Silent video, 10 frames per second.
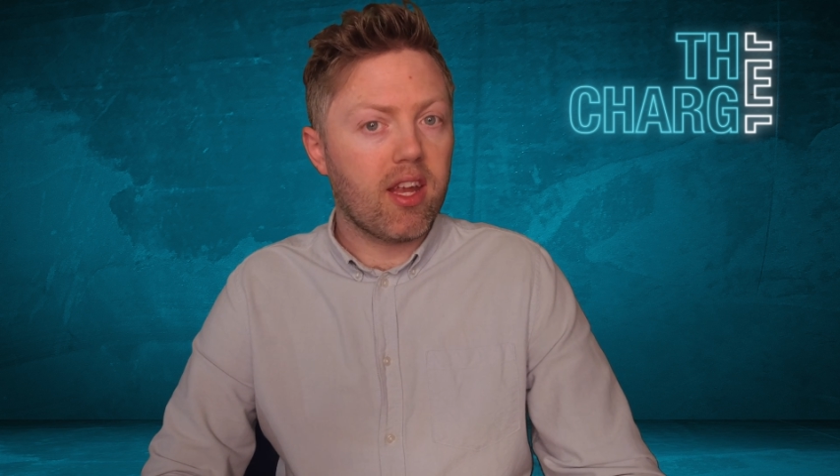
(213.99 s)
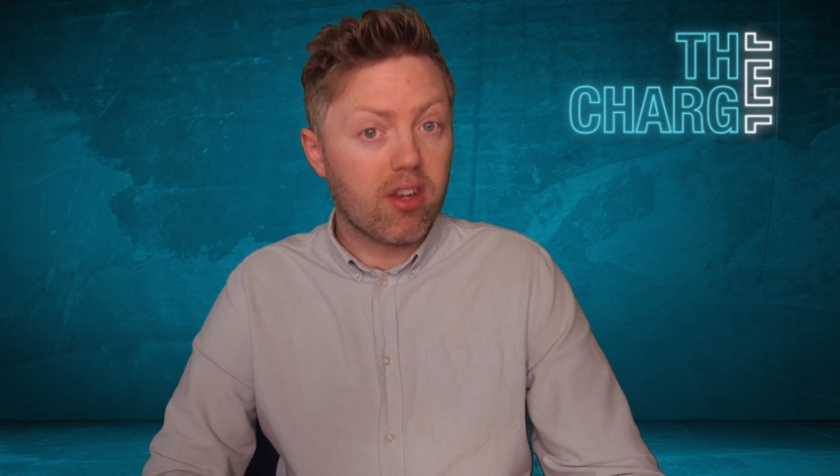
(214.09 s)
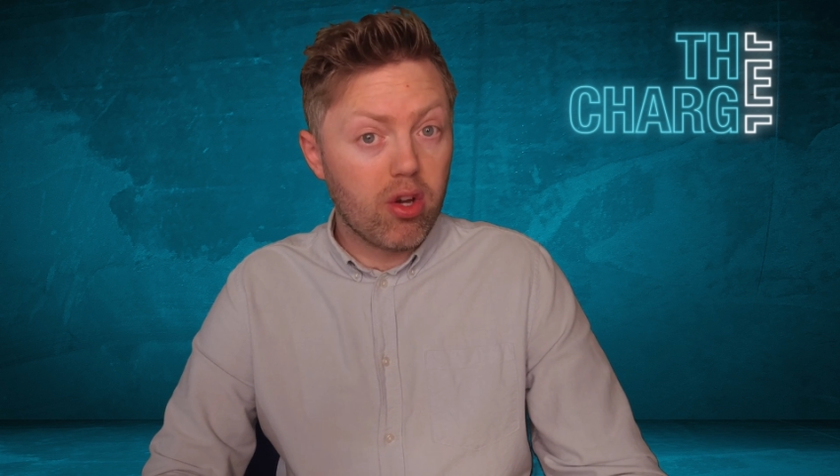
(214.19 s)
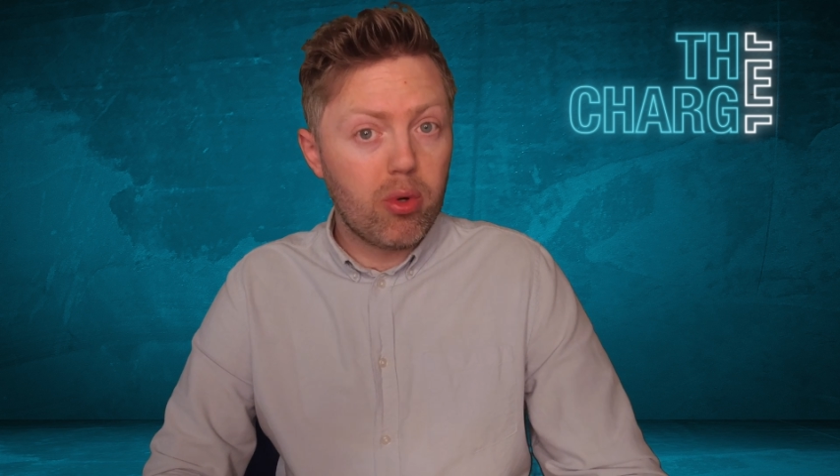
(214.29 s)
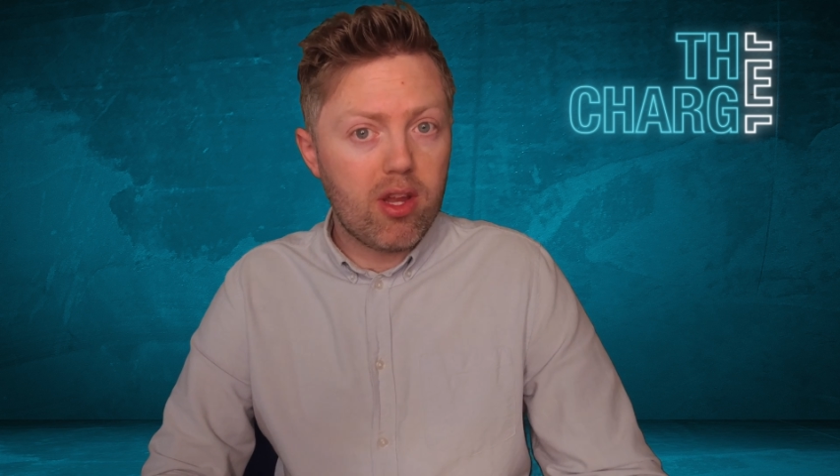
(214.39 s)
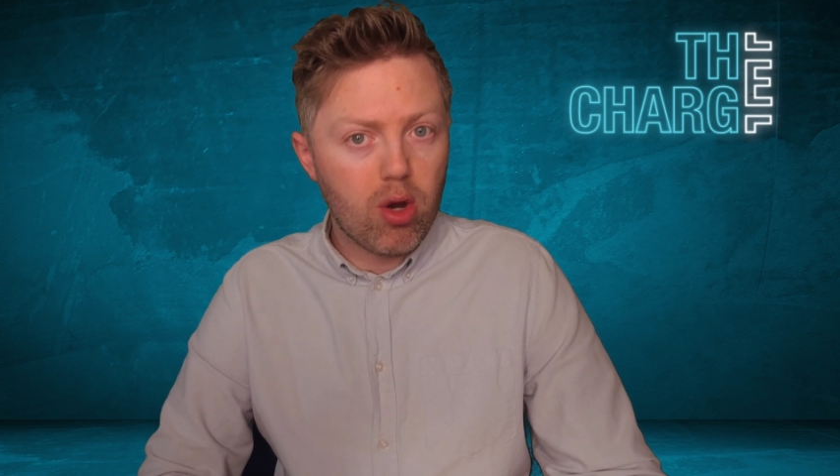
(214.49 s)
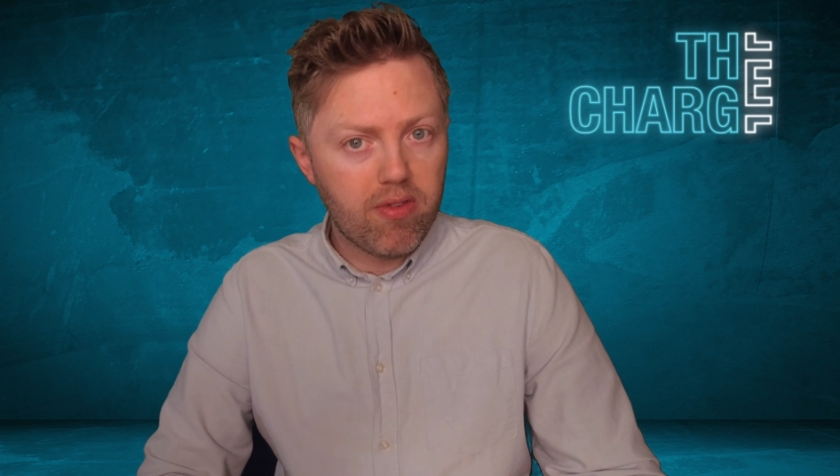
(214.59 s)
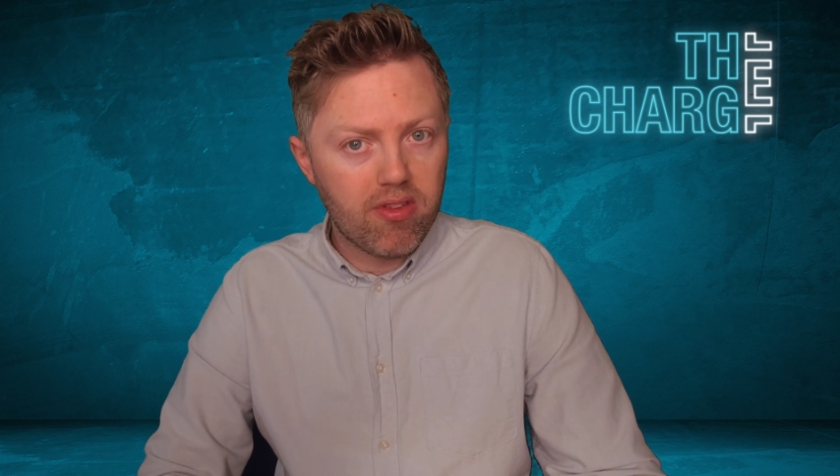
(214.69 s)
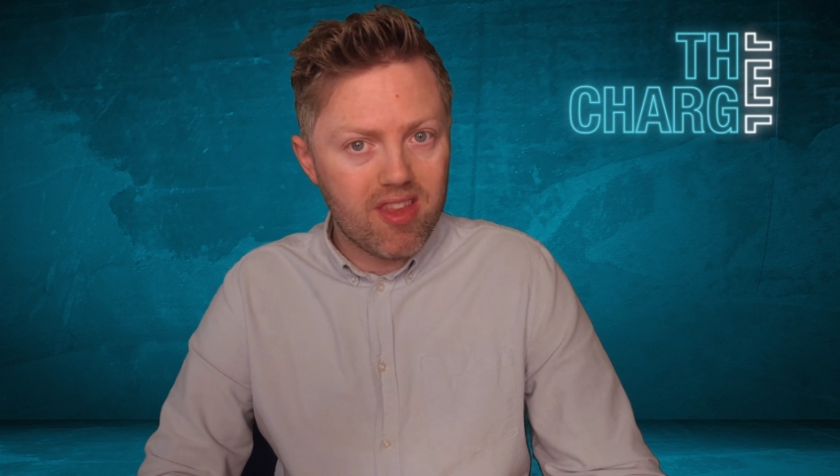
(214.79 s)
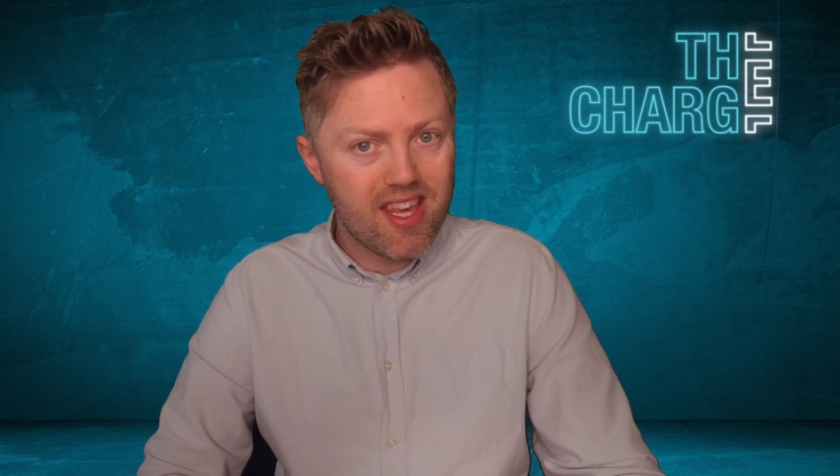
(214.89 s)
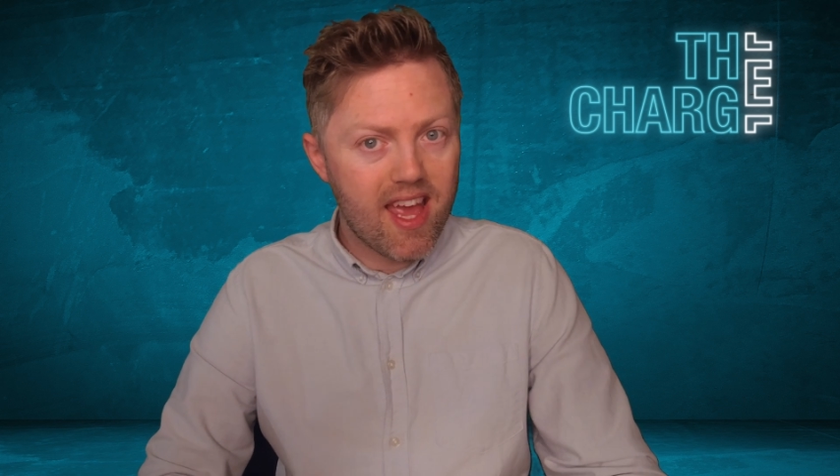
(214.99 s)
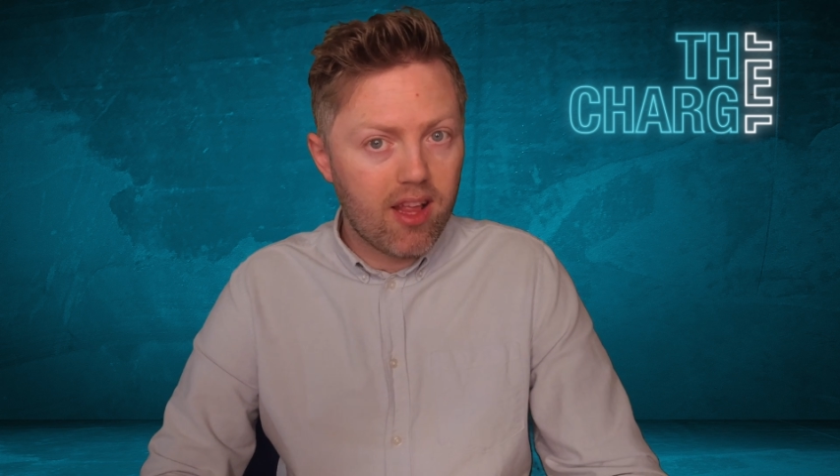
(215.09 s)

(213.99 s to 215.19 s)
it currently offers the